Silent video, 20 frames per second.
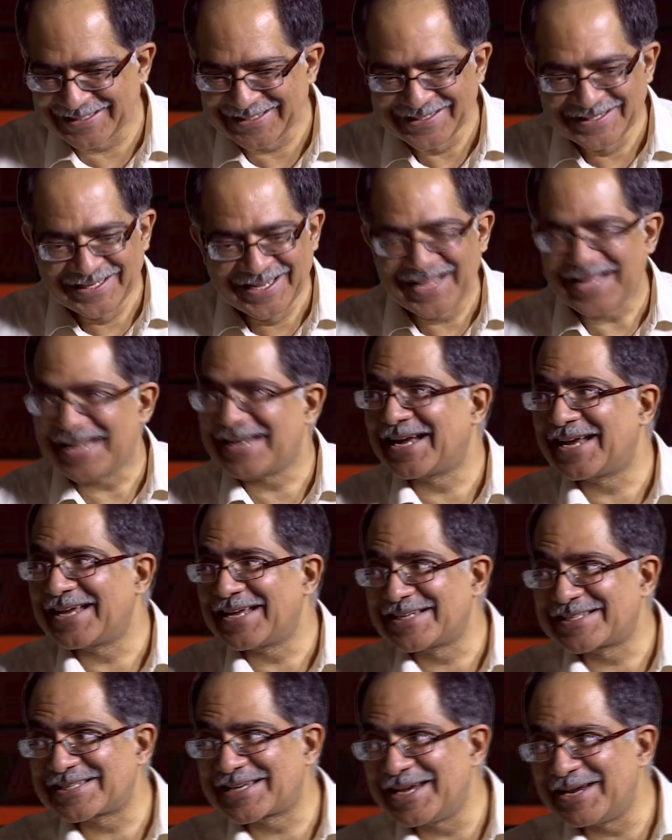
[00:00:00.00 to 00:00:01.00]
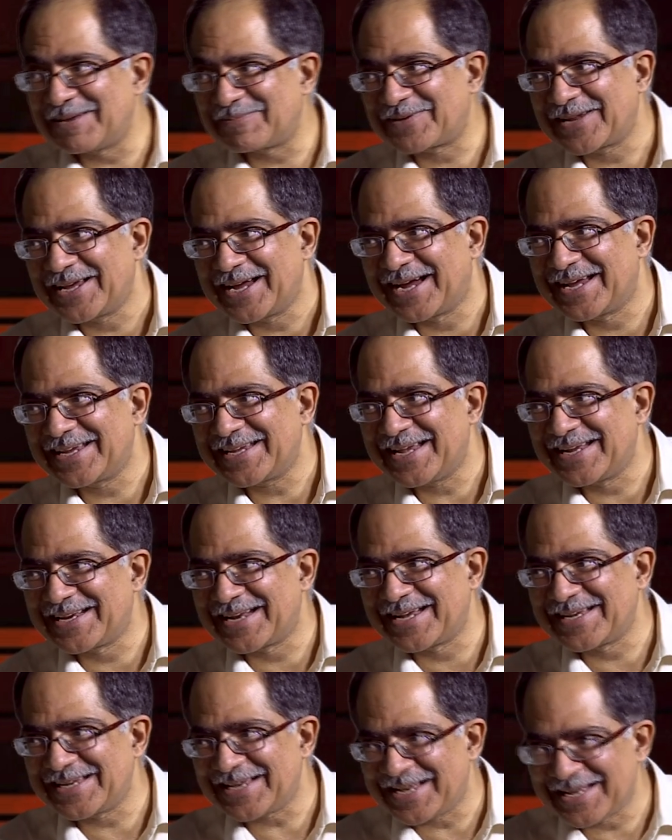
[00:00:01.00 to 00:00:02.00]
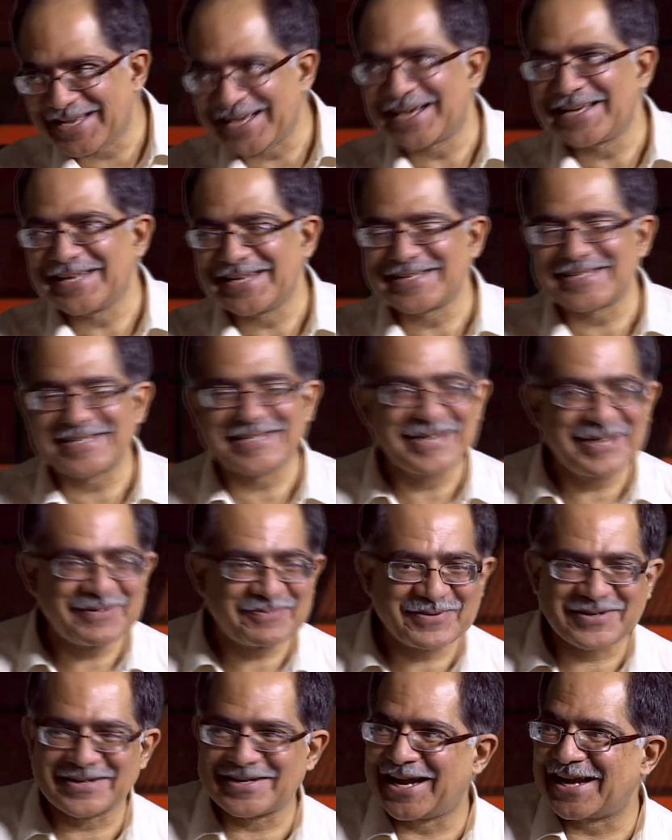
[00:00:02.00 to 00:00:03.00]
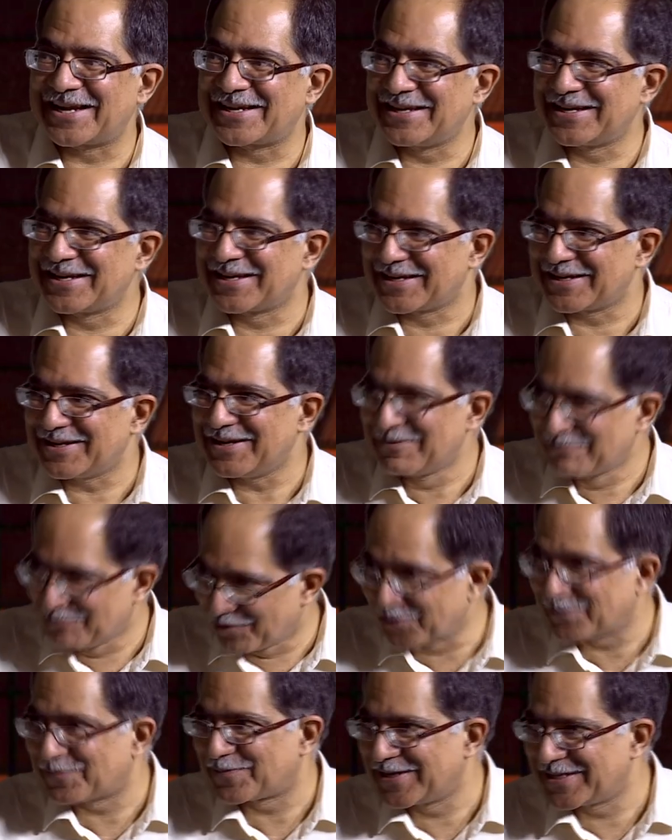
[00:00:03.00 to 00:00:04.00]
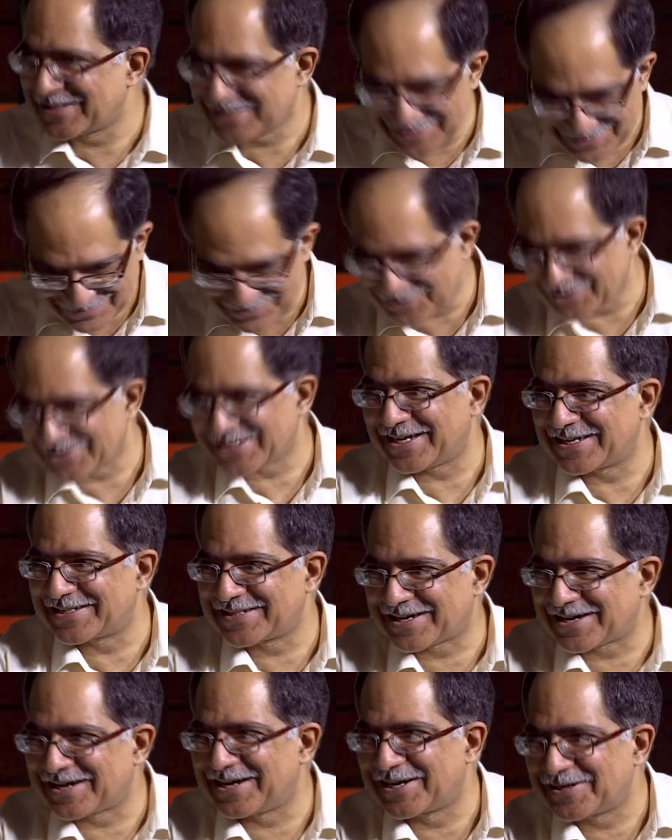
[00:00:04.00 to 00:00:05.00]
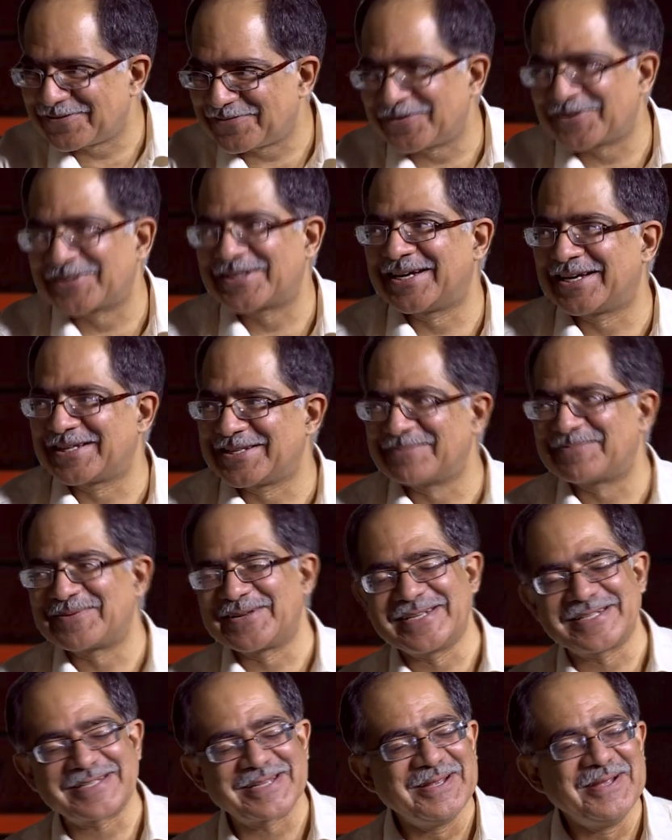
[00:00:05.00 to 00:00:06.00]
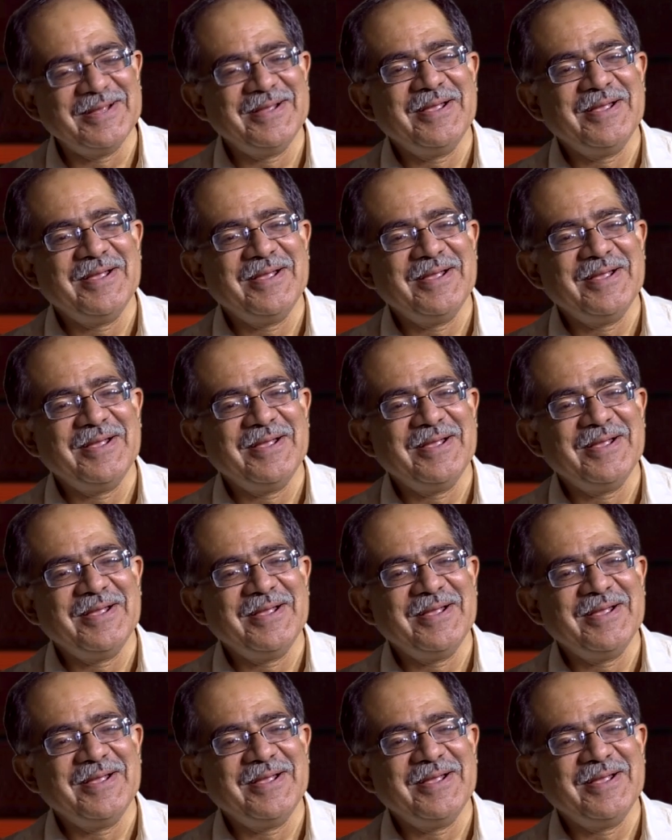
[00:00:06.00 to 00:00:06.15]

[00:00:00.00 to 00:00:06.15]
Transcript: and I escaped. I, and I, I, I, escaped ragging in both places because I had the card for the other place.